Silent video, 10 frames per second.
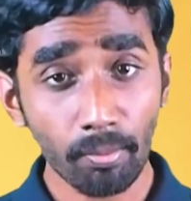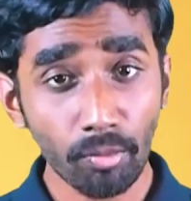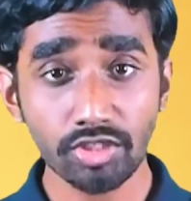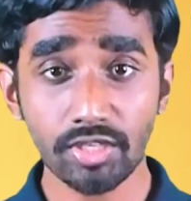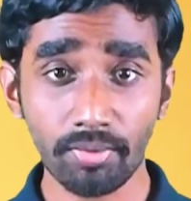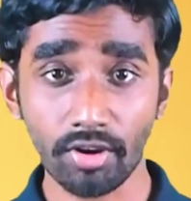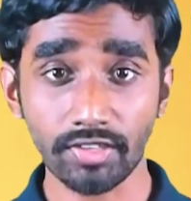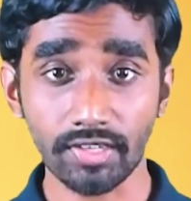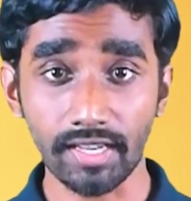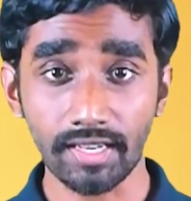Most
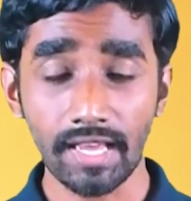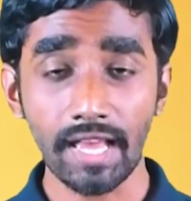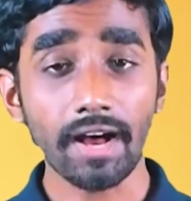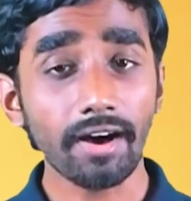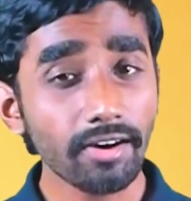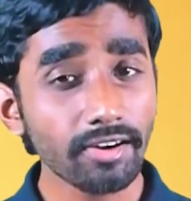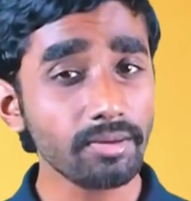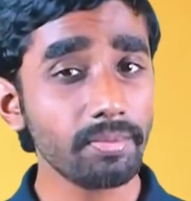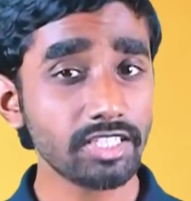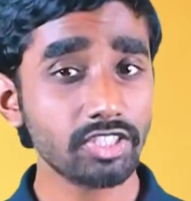importantly,
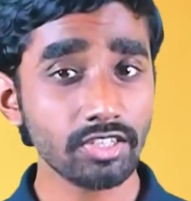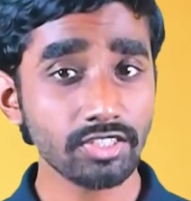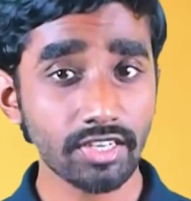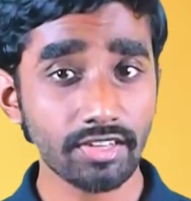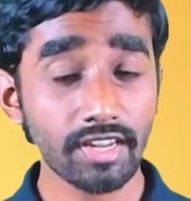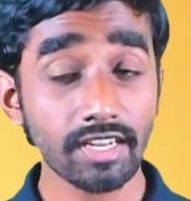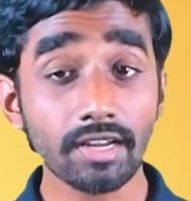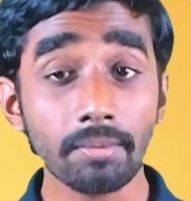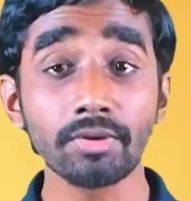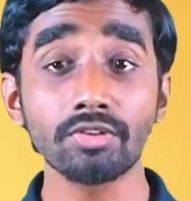earn a bachelor's degree in
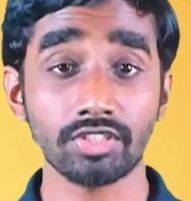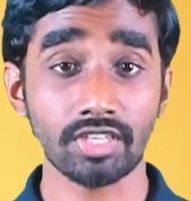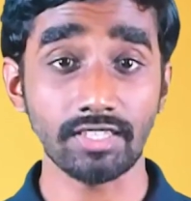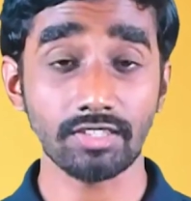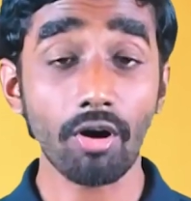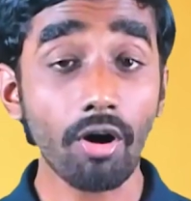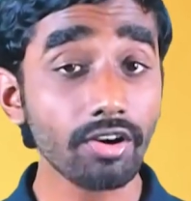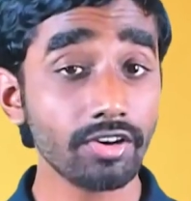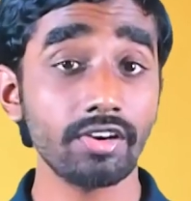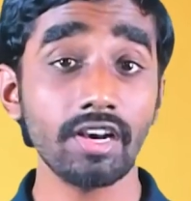computer science or
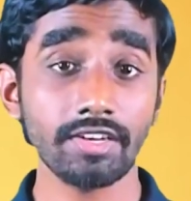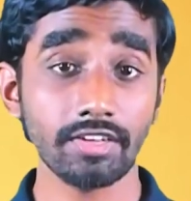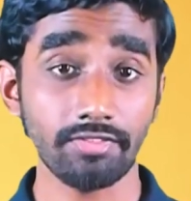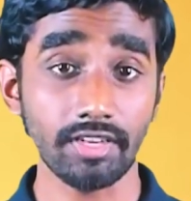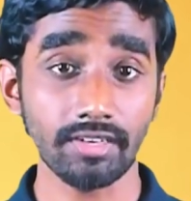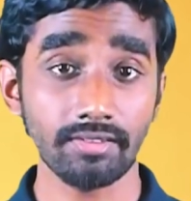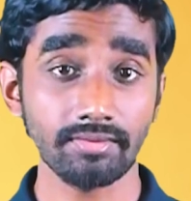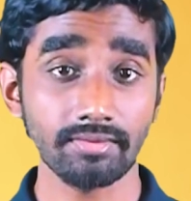a related field.